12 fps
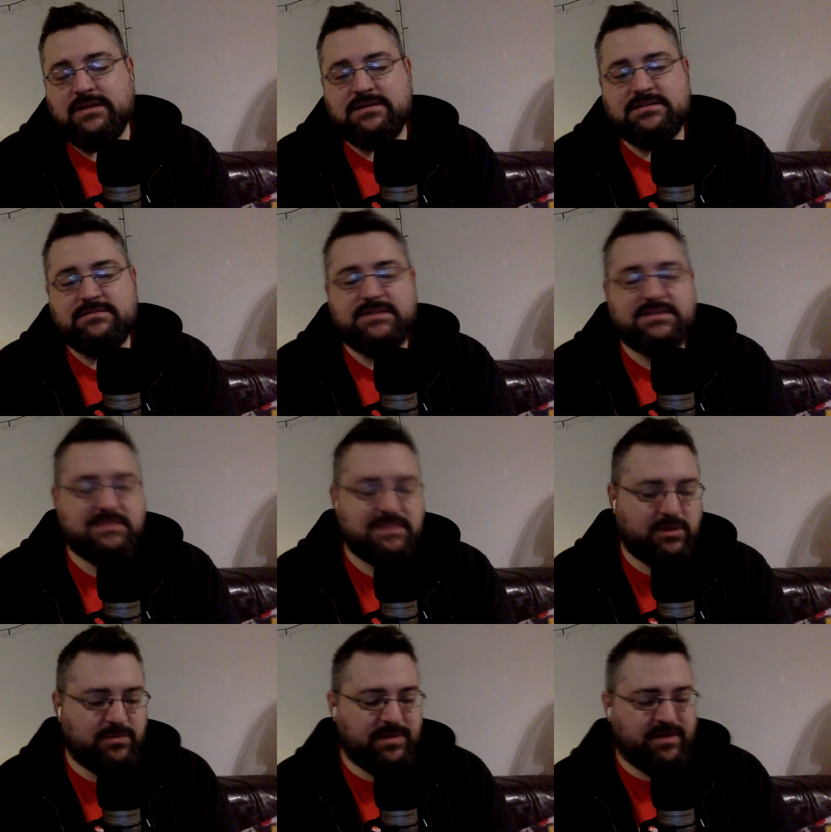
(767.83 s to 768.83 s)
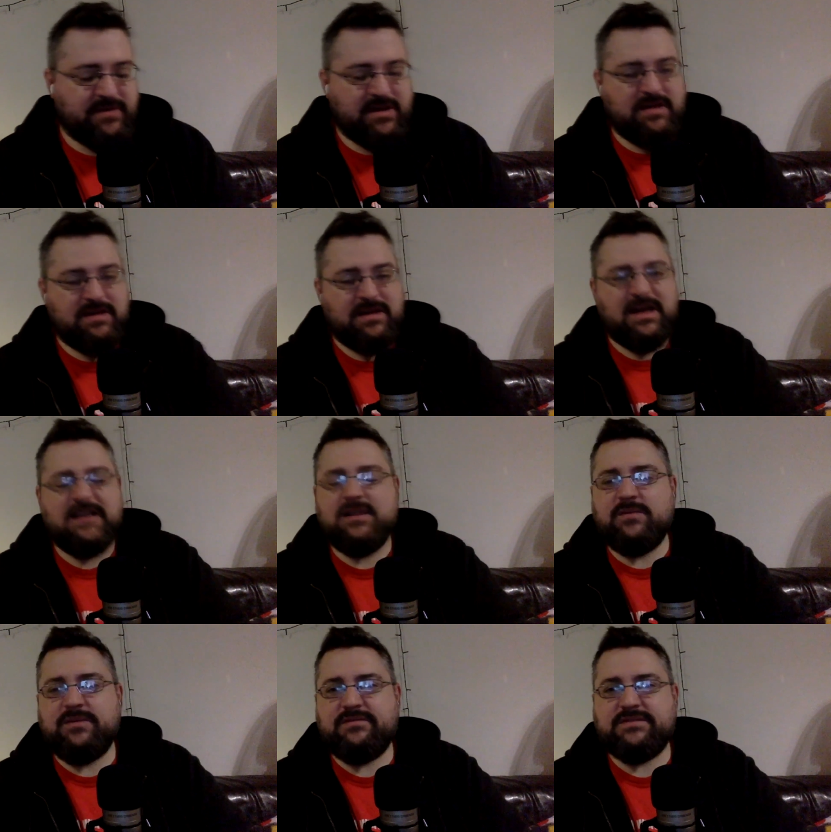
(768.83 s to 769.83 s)
it's a little bit of
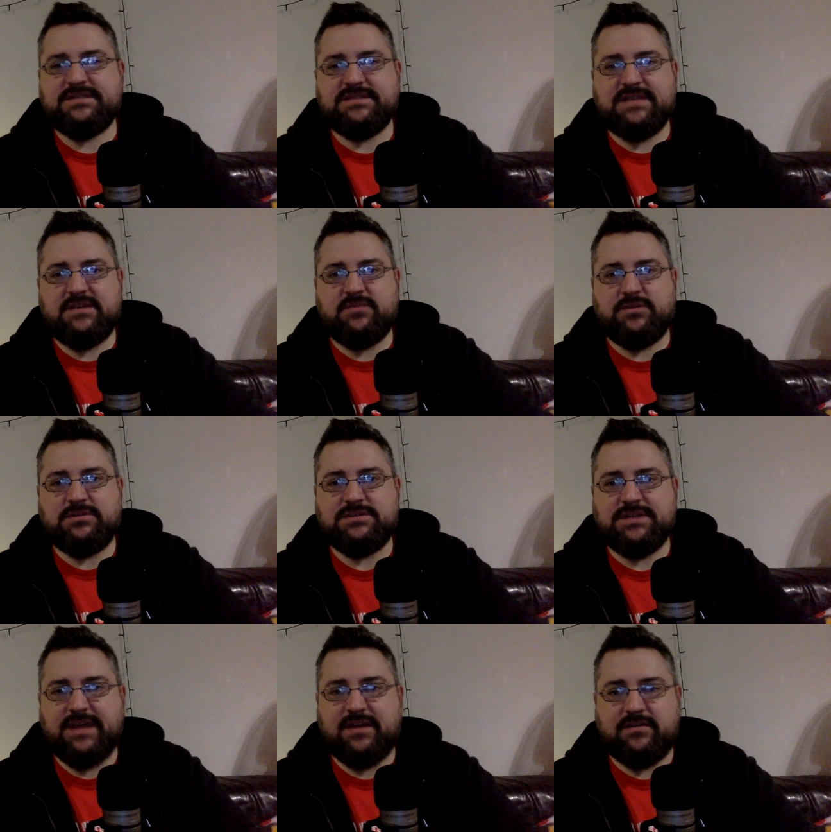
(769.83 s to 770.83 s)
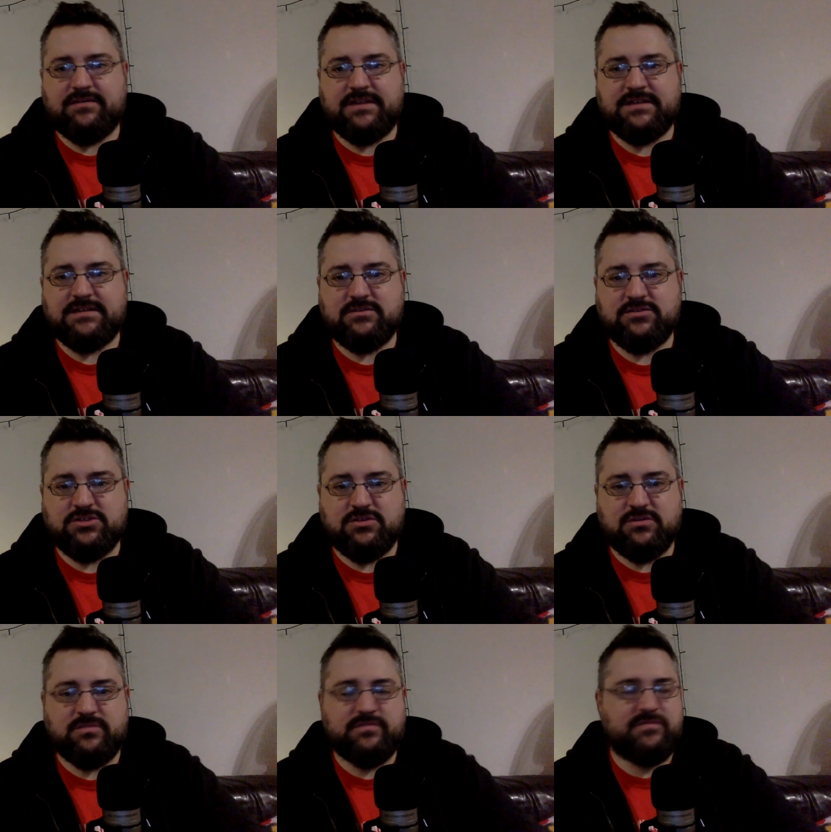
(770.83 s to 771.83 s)
a sad one to kick off these little
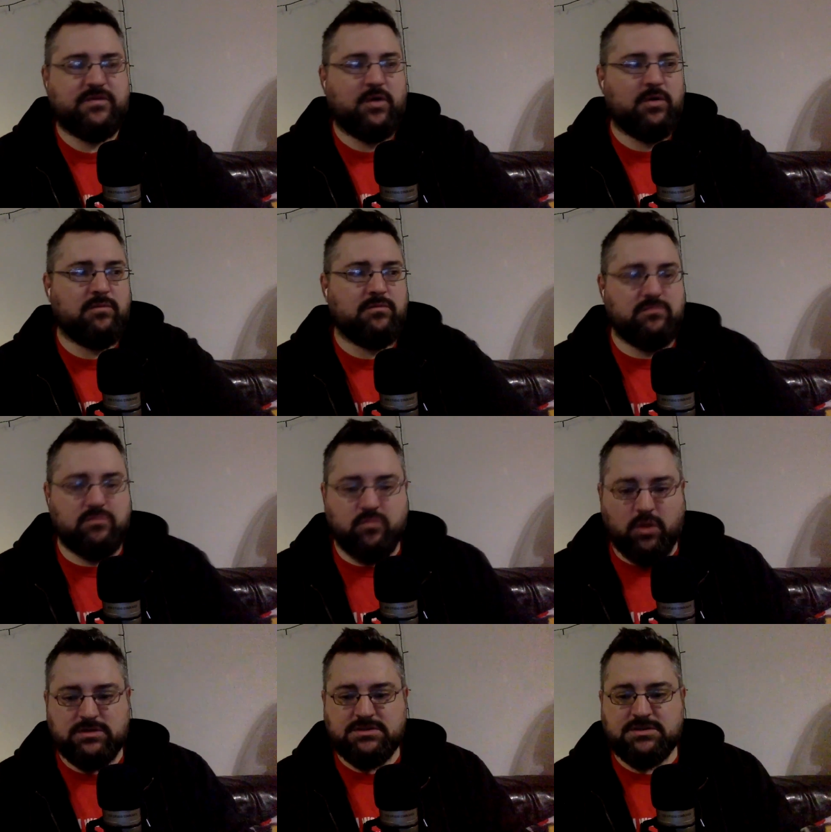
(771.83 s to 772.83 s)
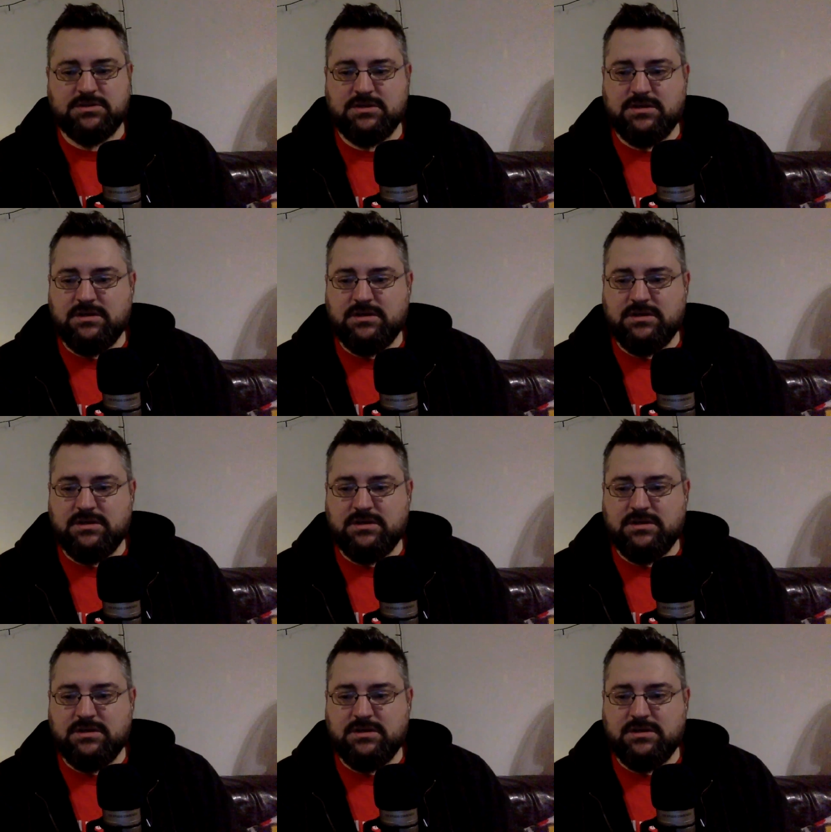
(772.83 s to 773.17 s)
short form ones.